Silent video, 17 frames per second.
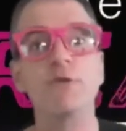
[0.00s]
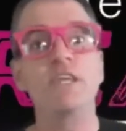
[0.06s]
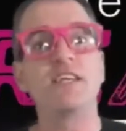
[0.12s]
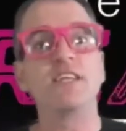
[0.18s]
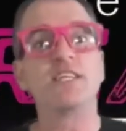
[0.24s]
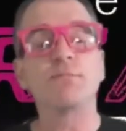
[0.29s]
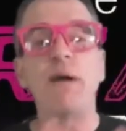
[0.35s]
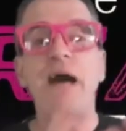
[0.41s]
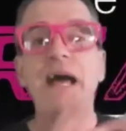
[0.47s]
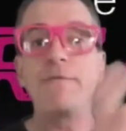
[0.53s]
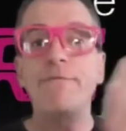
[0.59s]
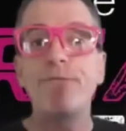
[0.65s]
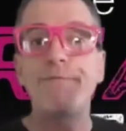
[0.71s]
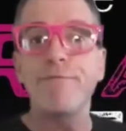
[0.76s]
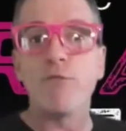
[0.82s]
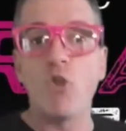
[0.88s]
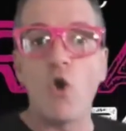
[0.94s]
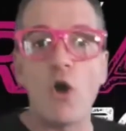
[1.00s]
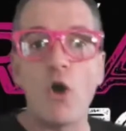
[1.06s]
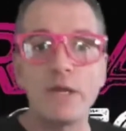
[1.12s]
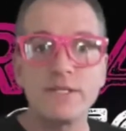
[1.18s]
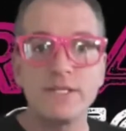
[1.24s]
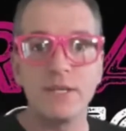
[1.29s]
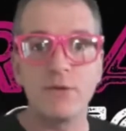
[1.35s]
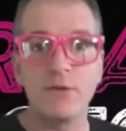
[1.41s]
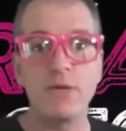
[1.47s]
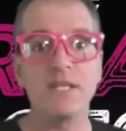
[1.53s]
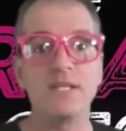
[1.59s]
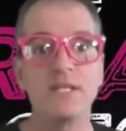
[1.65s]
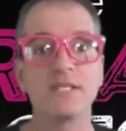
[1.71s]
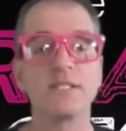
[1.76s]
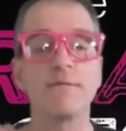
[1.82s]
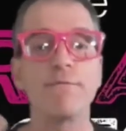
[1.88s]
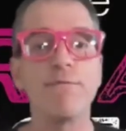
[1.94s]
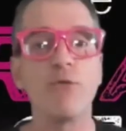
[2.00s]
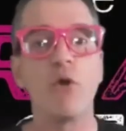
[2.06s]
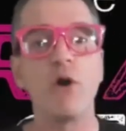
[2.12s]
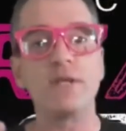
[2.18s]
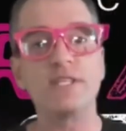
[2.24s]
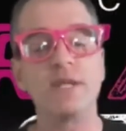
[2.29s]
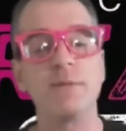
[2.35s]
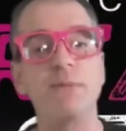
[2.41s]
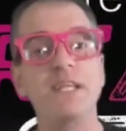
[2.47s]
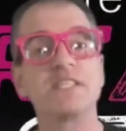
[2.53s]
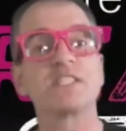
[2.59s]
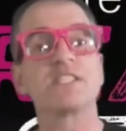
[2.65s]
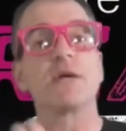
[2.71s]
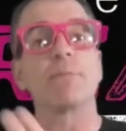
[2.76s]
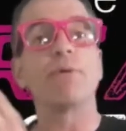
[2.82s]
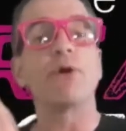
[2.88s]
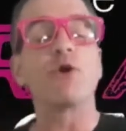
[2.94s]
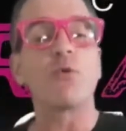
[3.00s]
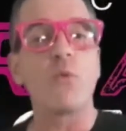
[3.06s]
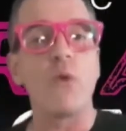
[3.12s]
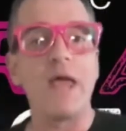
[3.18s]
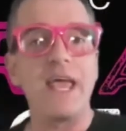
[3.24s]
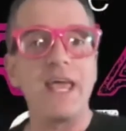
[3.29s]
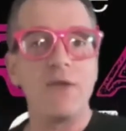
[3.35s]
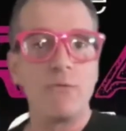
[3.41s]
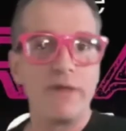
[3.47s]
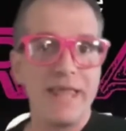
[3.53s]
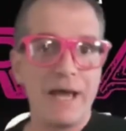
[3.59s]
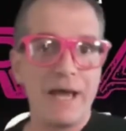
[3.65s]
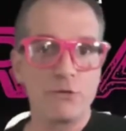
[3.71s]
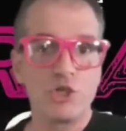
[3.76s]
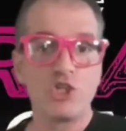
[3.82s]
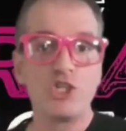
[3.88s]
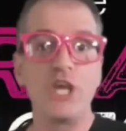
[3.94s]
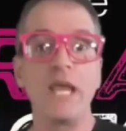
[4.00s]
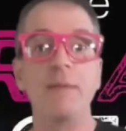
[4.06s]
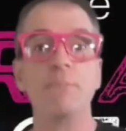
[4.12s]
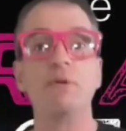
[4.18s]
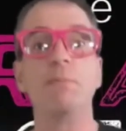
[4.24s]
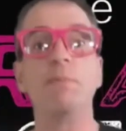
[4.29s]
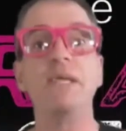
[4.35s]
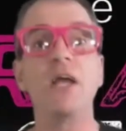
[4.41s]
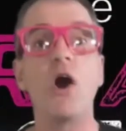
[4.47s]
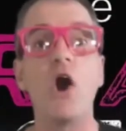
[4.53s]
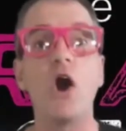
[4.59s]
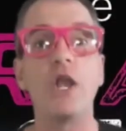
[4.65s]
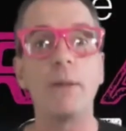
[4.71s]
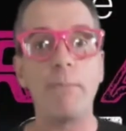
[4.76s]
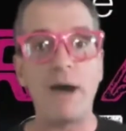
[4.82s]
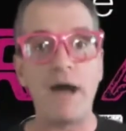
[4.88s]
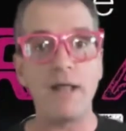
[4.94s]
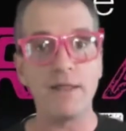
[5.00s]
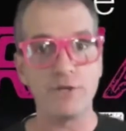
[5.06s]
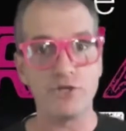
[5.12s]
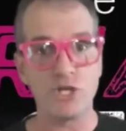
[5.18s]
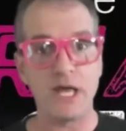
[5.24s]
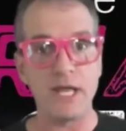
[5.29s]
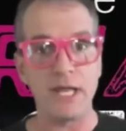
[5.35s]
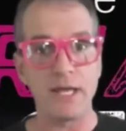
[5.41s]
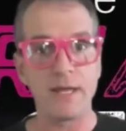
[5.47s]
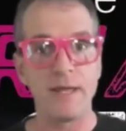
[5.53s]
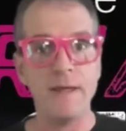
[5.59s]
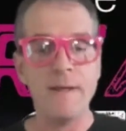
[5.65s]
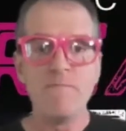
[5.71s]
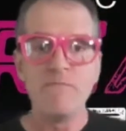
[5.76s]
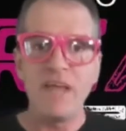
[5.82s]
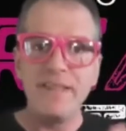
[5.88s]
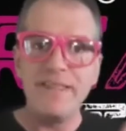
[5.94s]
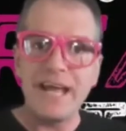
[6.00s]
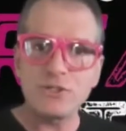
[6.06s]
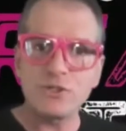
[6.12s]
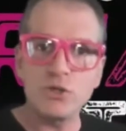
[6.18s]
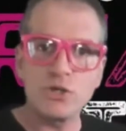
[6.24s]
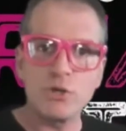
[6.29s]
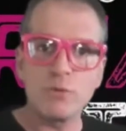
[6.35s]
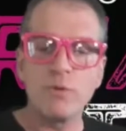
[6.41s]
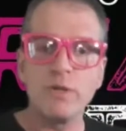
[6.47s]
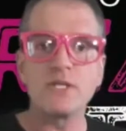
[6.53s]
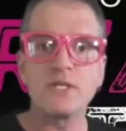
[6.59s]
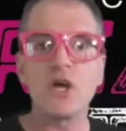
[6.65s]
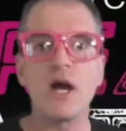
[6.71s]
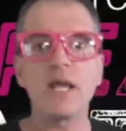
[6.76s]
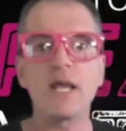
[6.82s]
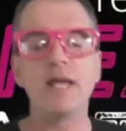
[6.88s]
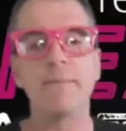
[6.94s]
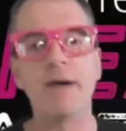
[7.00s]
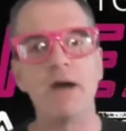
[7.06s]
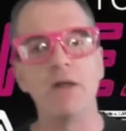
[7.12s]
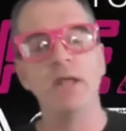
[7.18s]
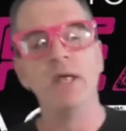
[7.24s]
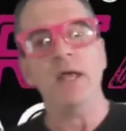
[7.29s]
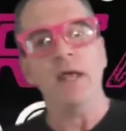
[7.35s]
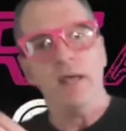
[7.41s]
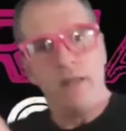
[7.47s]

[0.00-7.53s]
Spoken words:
Uniqueness by Flaunting Weakness. And flaunting means to parade without shame, to be unapologetic. And that's what you're really talking about.